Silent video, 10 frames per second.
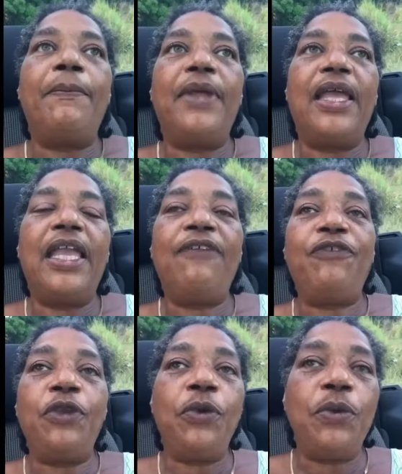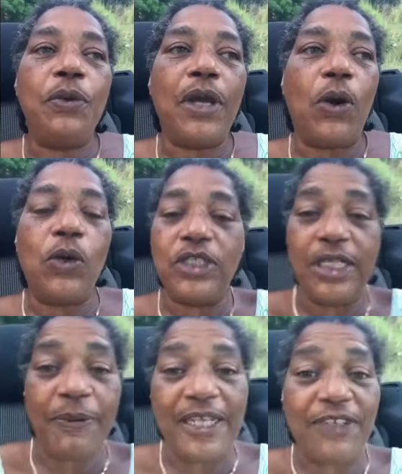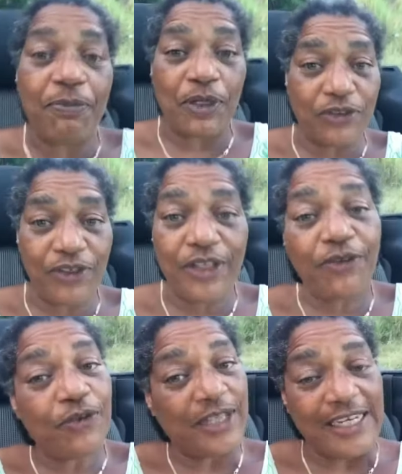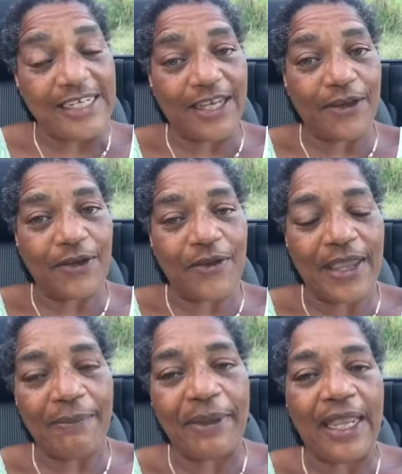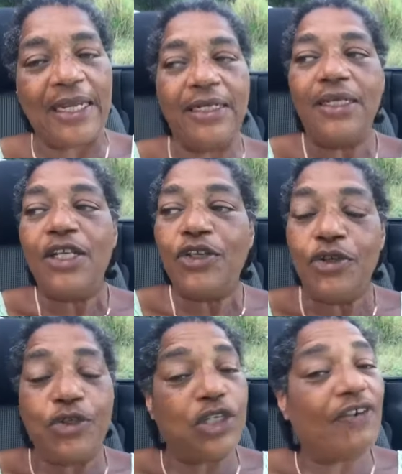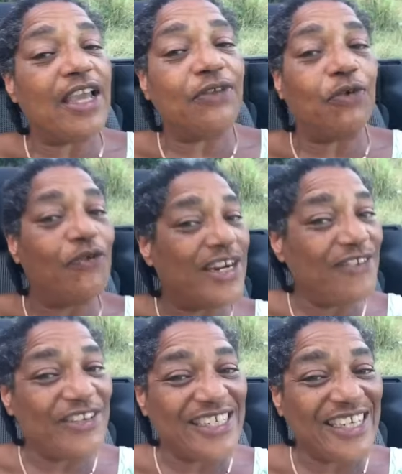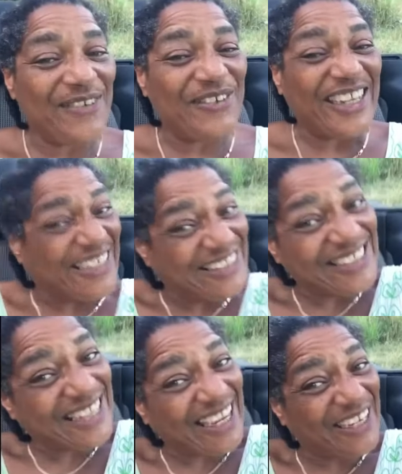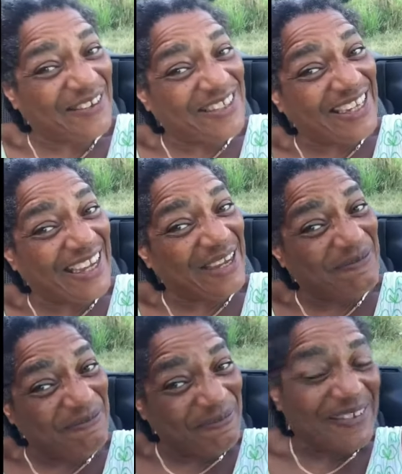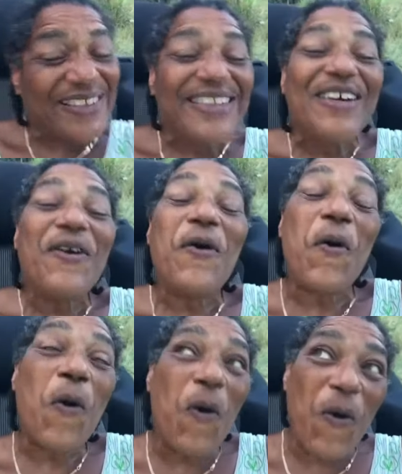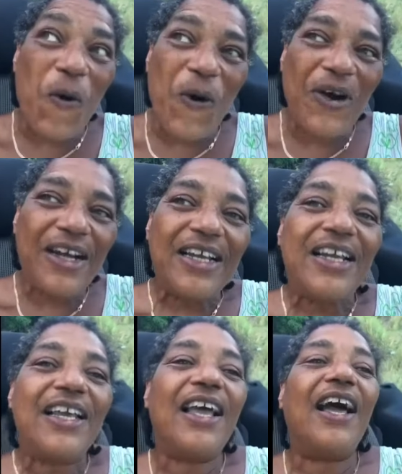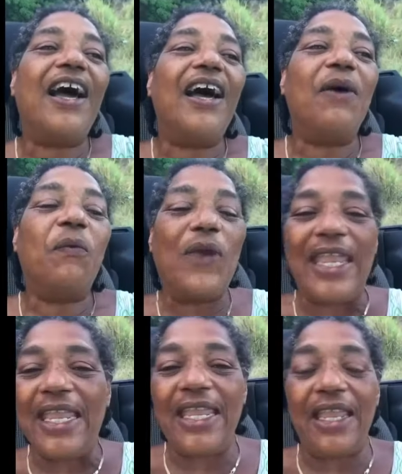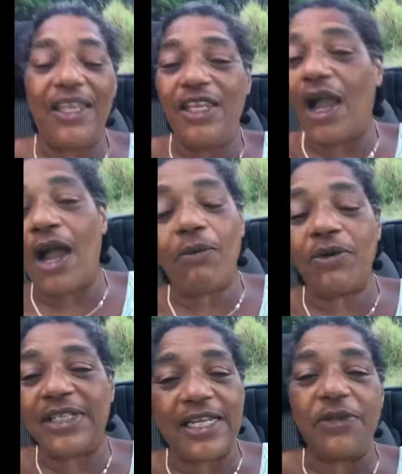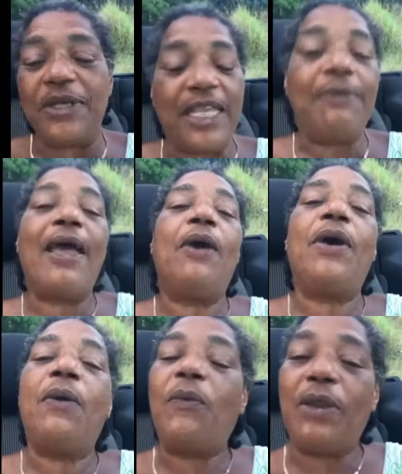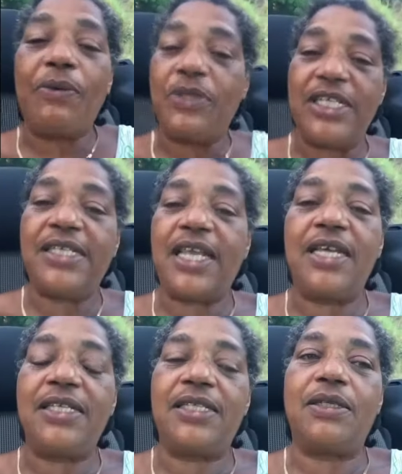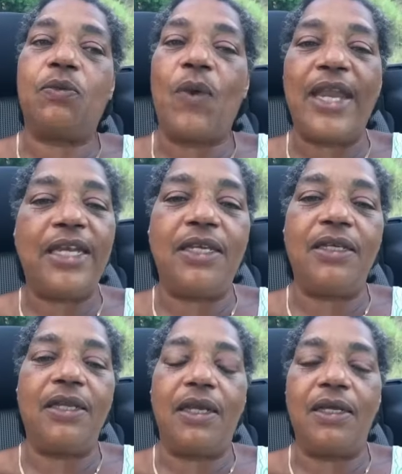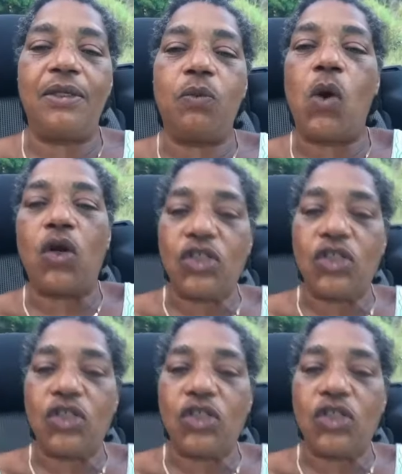If you ordered a piece of pottery through the Indiegogo campaign, you should have either already received it, thank you Tim, or I will send you an email and we will discuss when and what